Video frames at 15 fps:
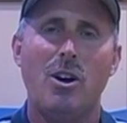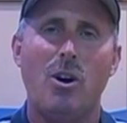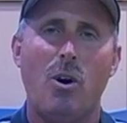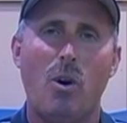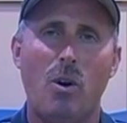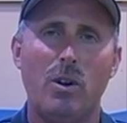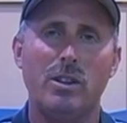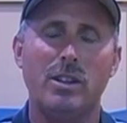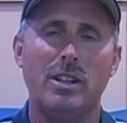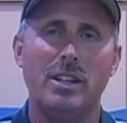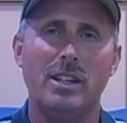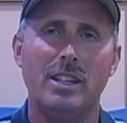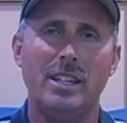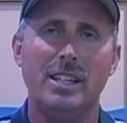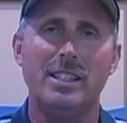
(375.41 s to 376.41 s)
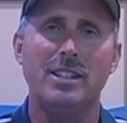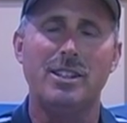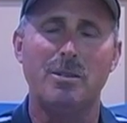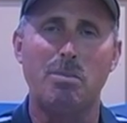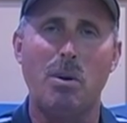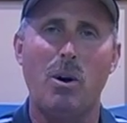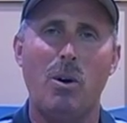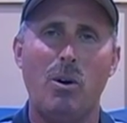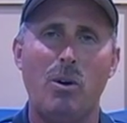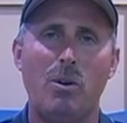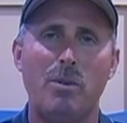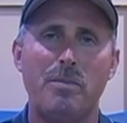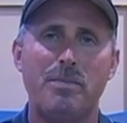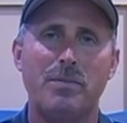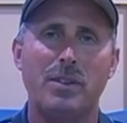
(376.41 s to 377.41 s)
on the end of the pole,
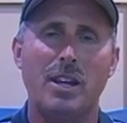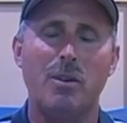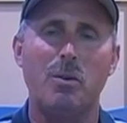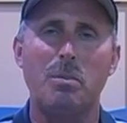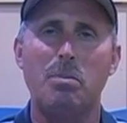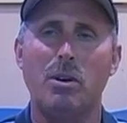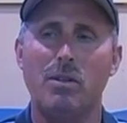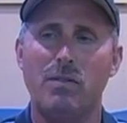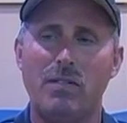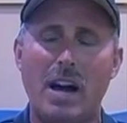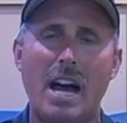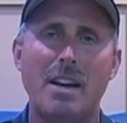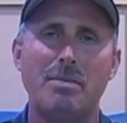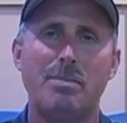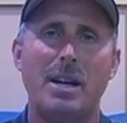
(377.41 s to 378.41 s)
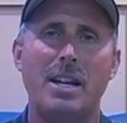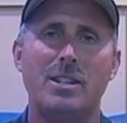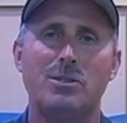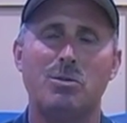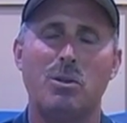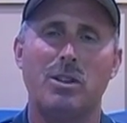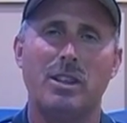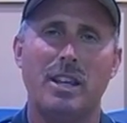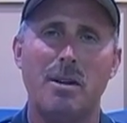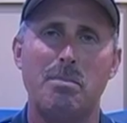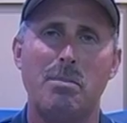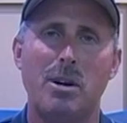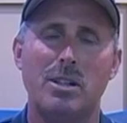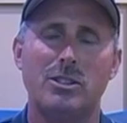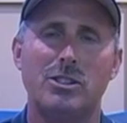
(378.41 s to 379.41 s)
and we put 5 pounds worth of
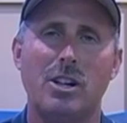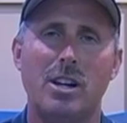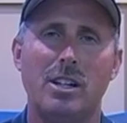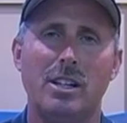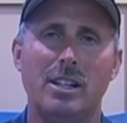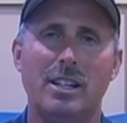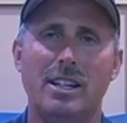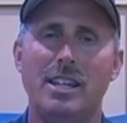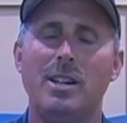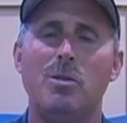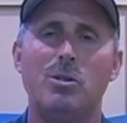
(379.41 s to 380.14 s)
that buckshot in.